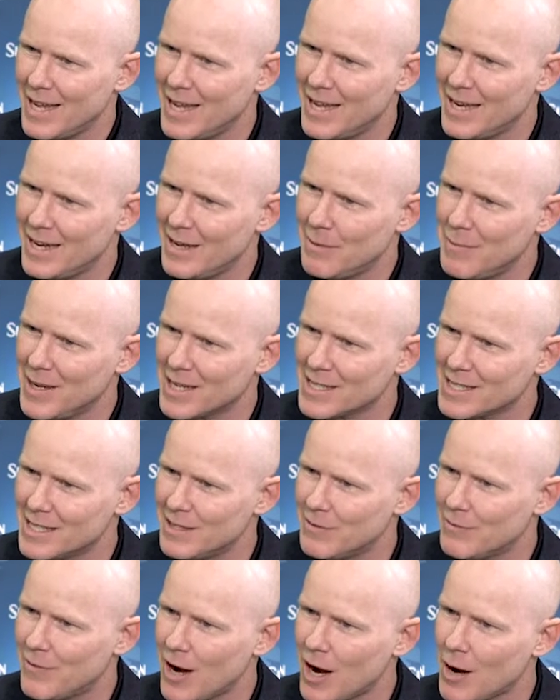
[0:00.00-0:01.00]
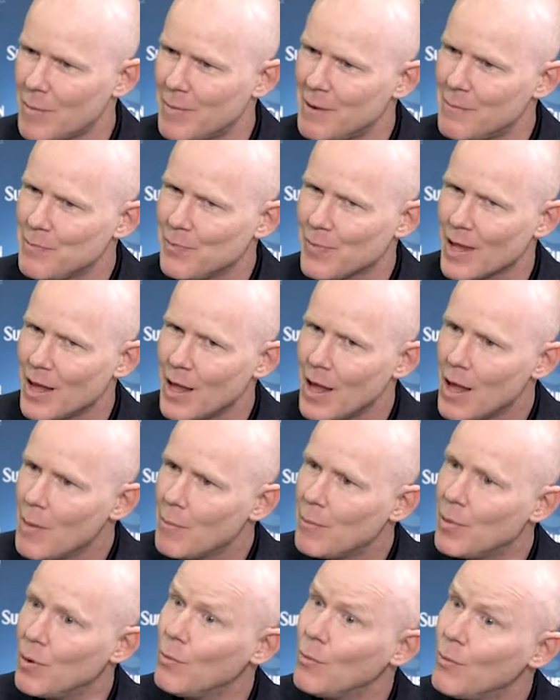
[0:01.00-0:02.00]
in a mixed environment.
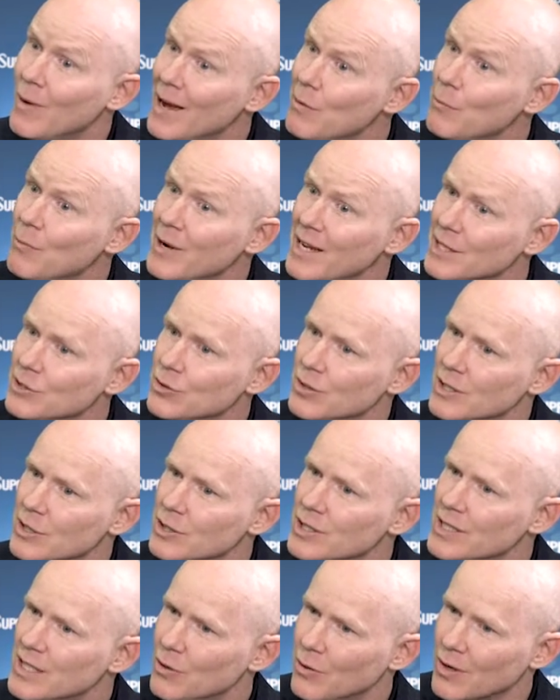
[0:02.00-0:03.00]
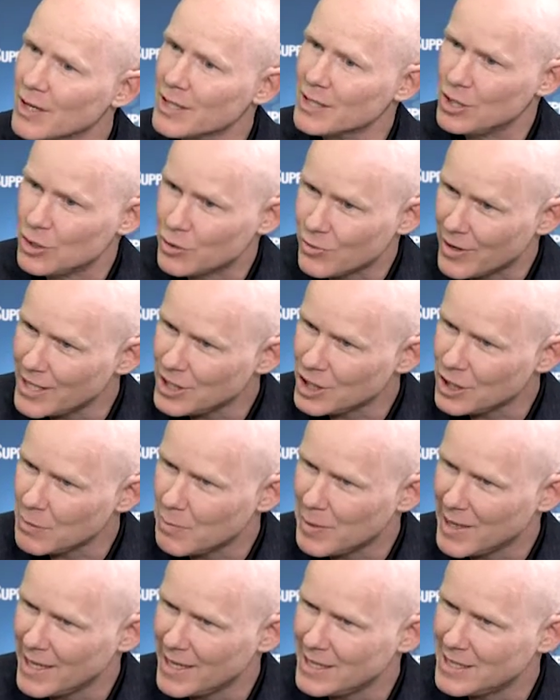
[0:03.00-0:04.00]
But when we introduced the orchestration
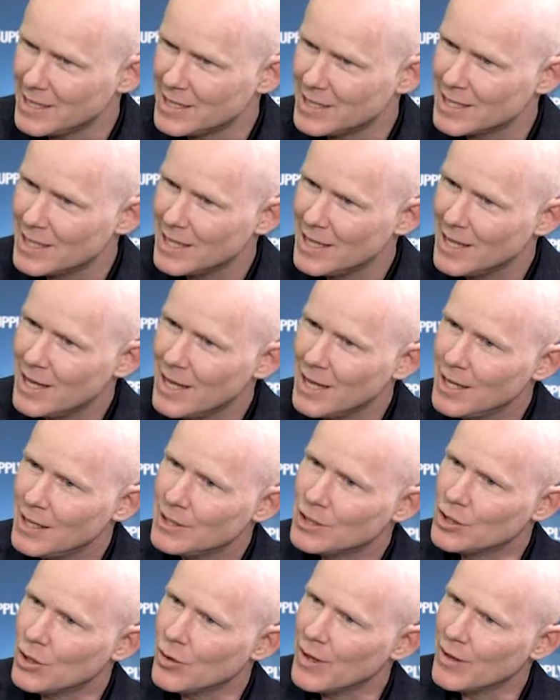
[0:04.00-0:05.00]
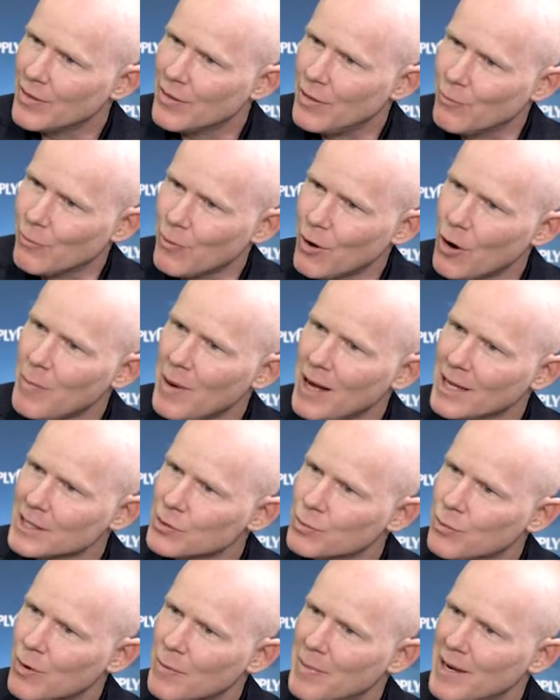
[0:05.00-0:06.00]
piece, so that the
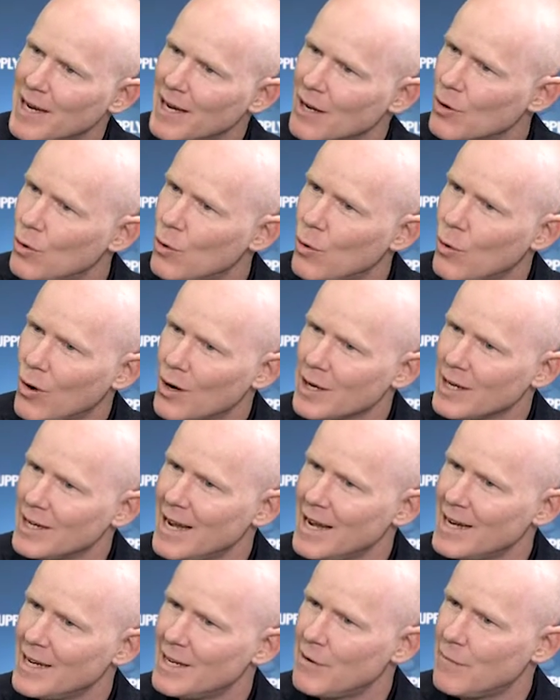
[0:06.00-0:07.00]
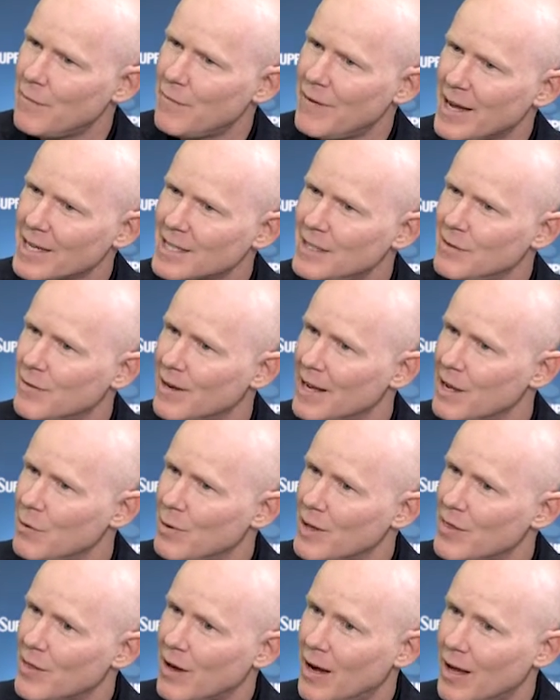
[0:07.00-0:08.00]
robots were being coordinated effectively
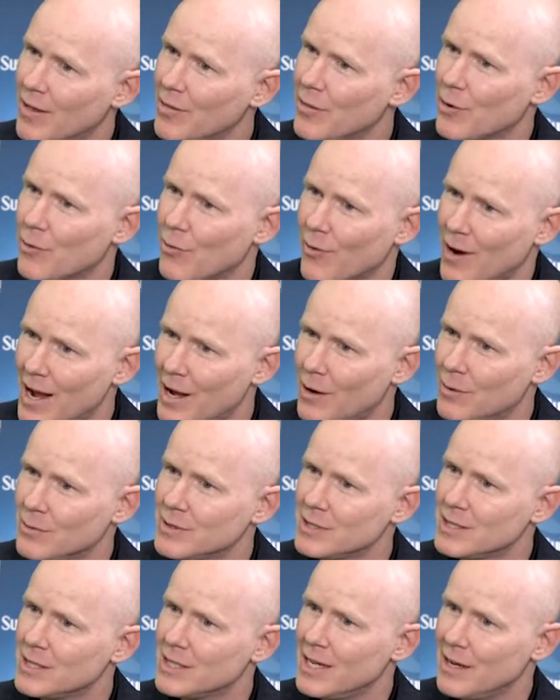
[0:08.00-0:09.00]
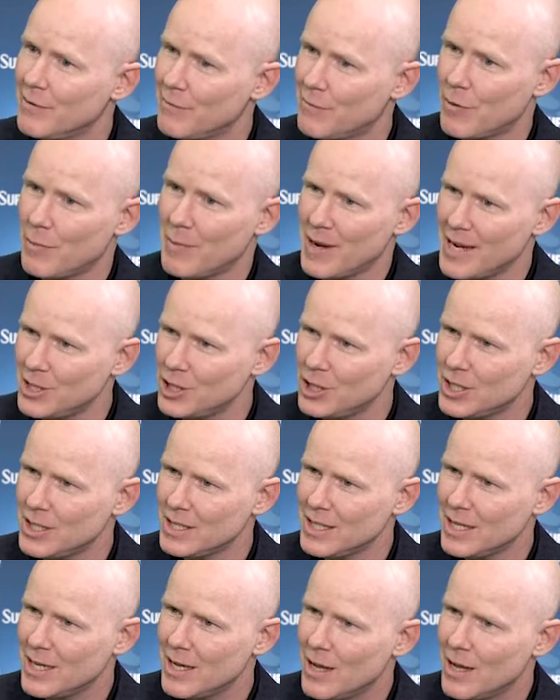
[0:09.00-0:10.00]
with on-the-ground information,